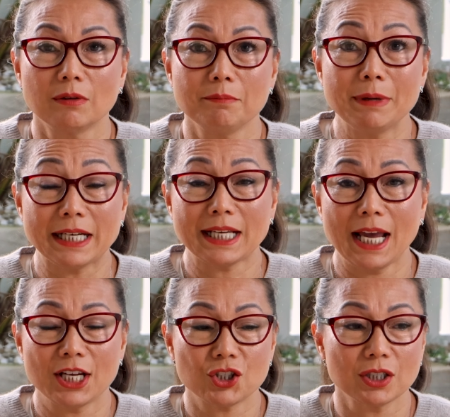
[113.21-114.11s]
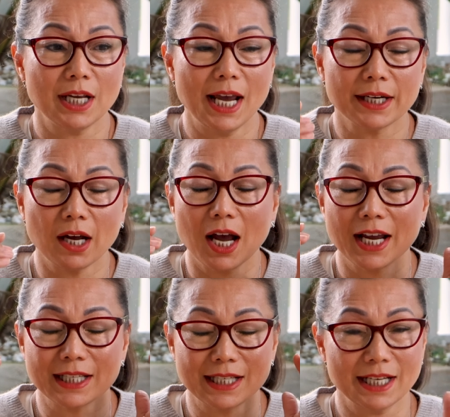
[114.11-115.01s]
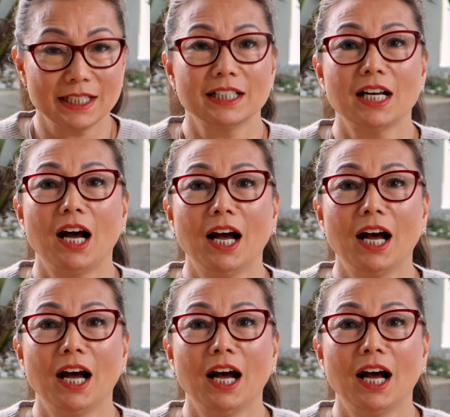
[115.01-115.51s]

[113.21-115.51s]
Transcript: medication. And I get it.